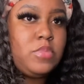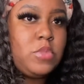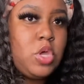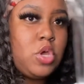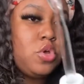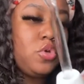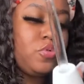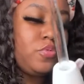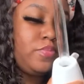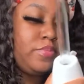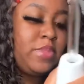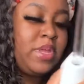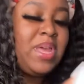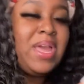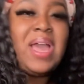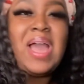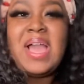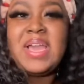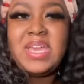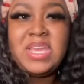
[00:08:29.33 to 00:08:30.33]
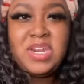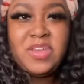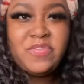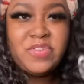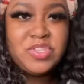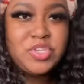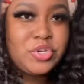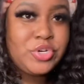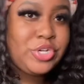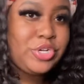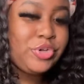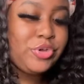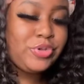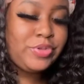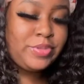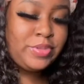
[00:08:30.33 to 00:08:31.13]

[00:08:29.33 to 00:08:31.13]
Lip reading: oh, I can't even turn it on.